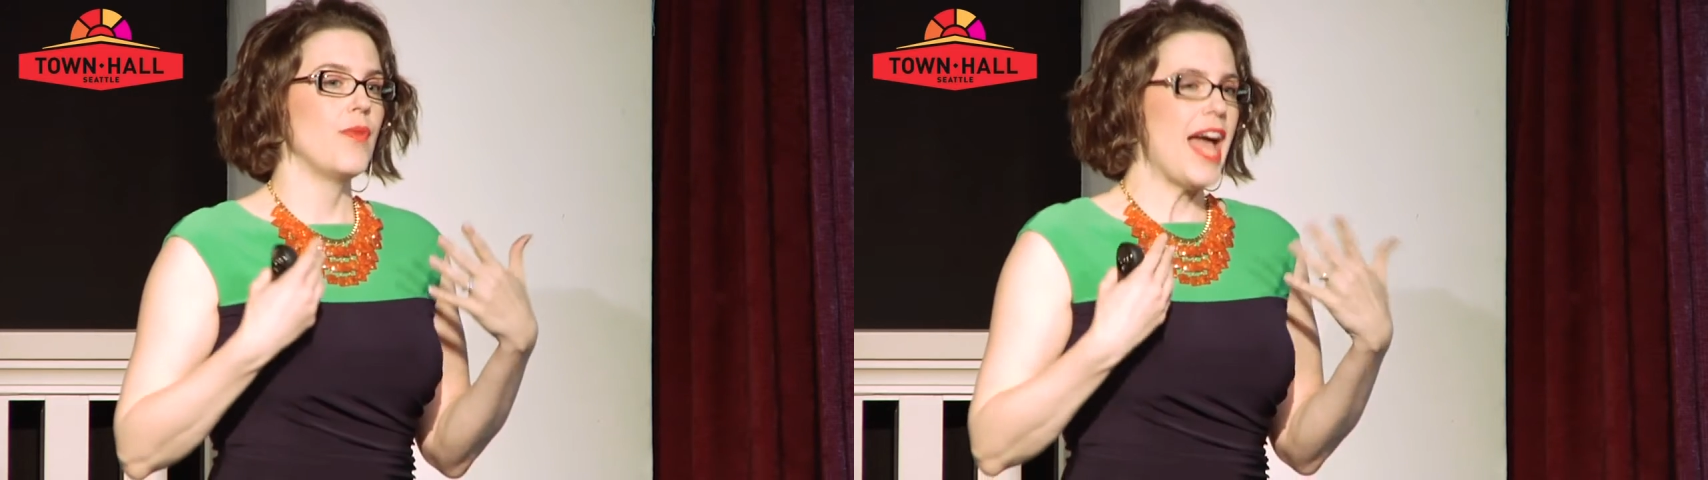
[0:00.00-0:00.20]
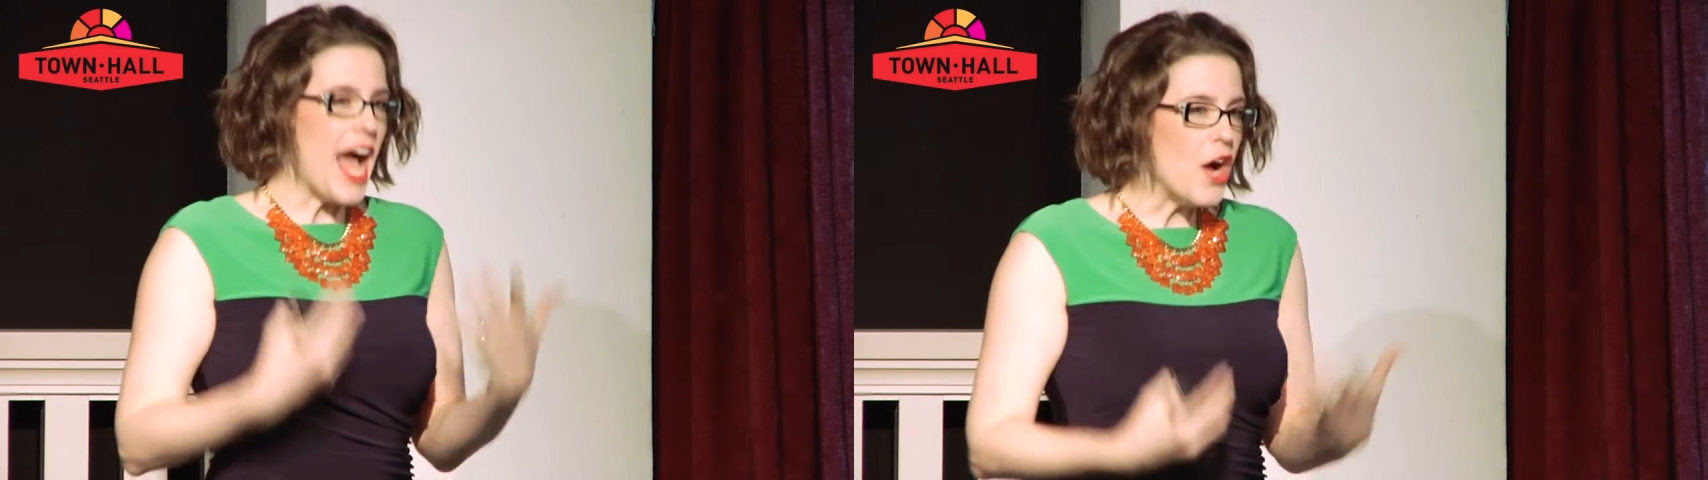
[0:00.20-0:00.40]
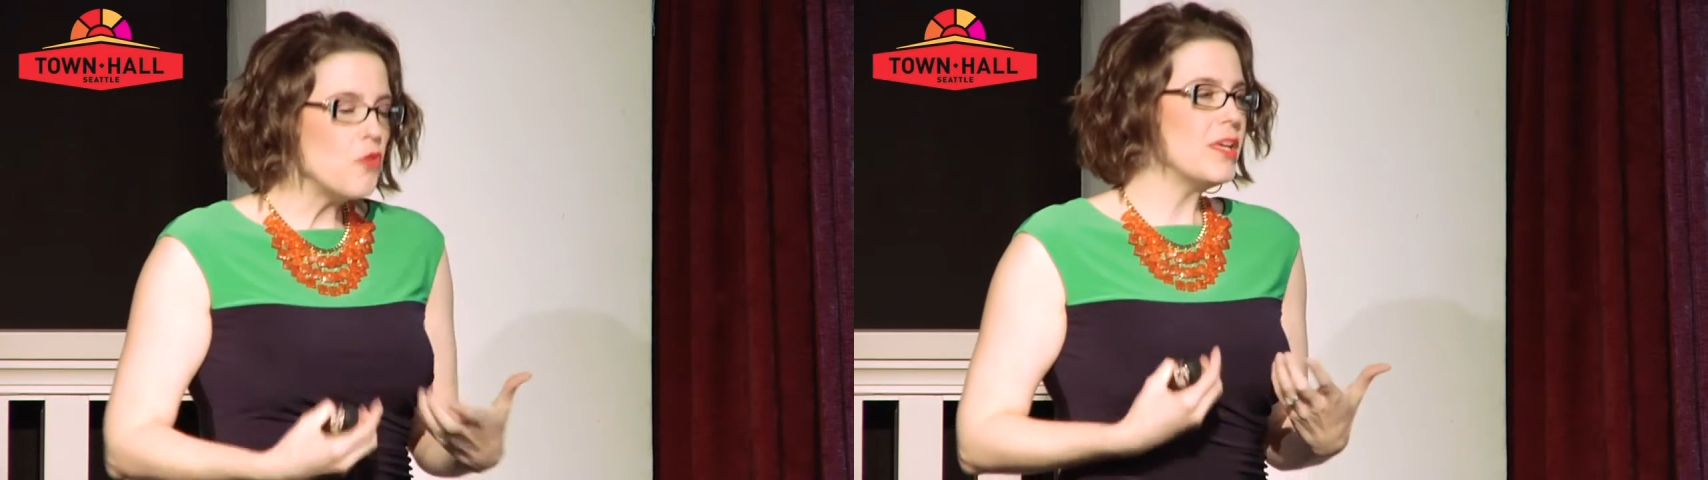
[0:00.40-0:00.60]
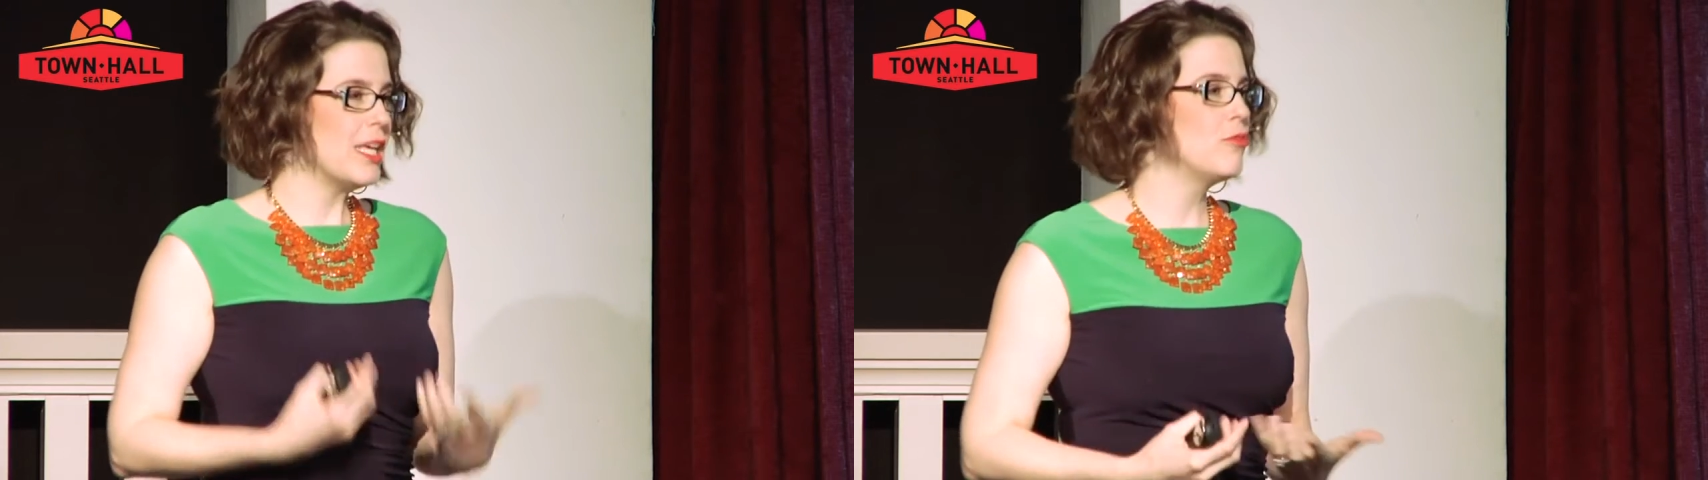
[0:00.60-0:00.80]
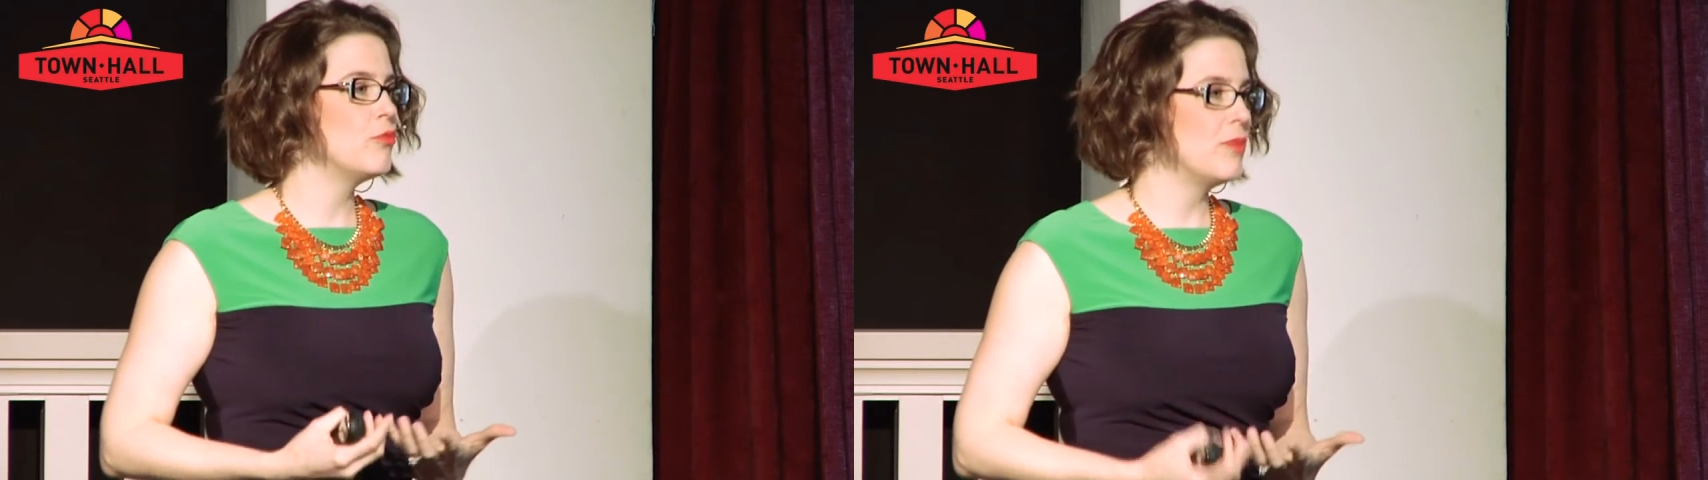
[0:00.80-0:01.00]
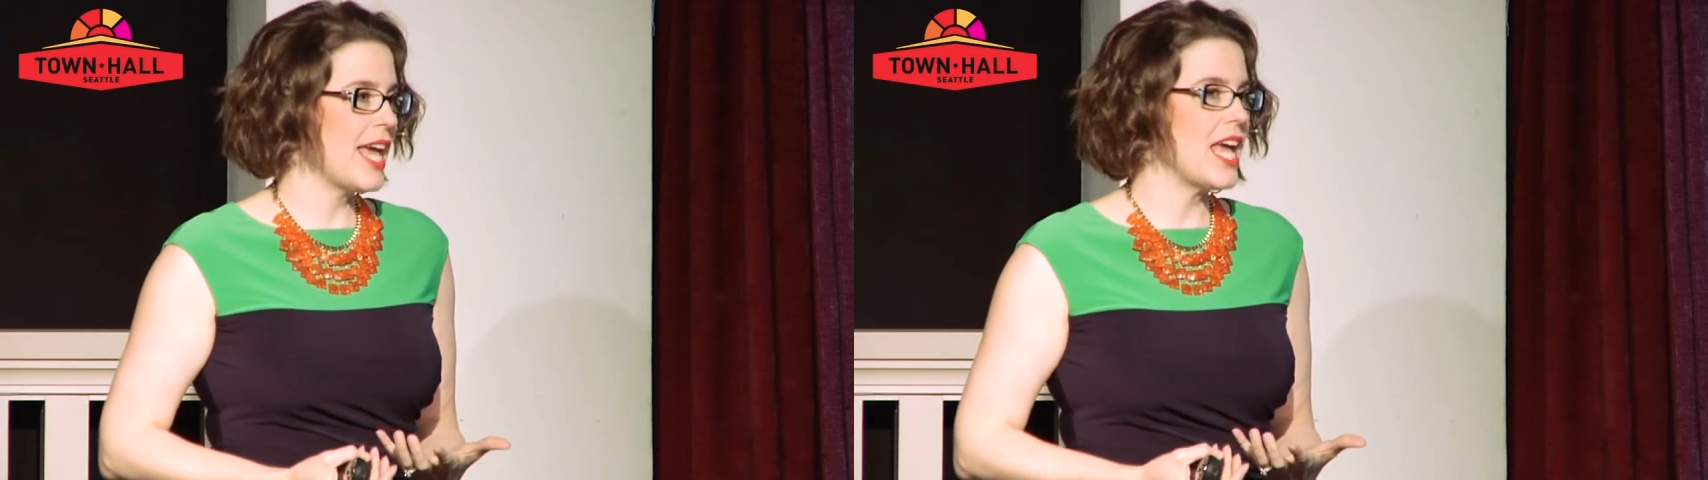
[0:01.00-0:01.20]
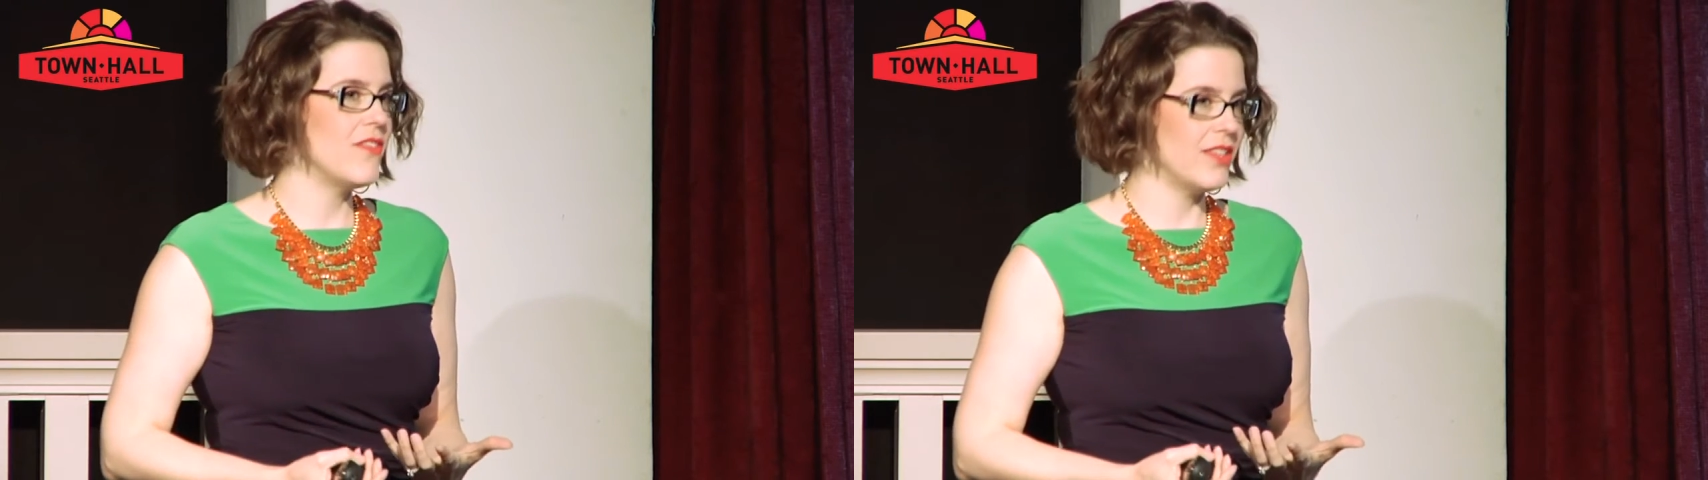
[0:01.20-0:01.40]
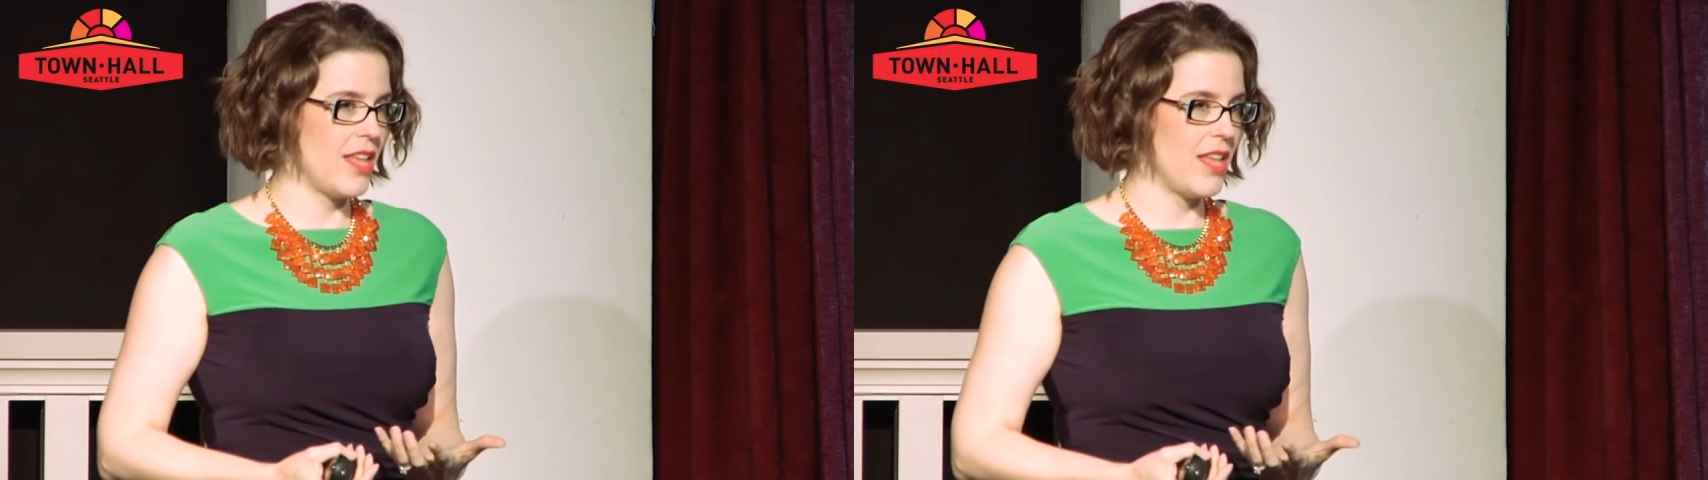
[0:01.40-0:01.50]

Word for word: how people behave